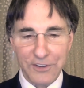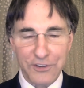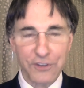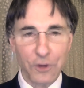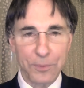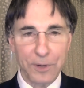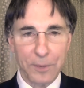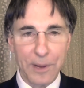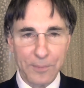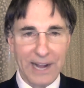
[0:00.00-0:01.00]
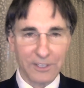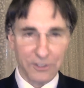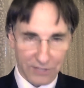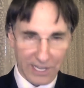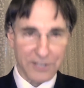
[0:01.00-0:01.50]
had just opened up my
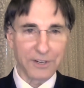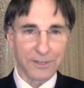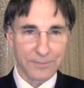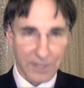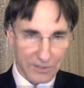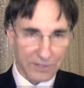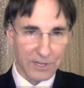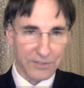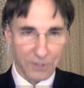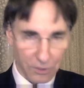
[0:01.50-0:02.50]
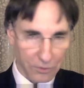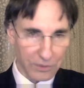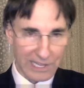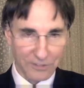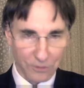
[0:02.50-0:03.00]
practice that year over
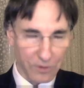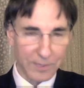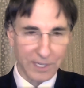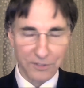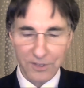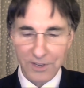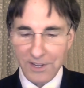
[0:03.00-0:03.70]
the last 12 months.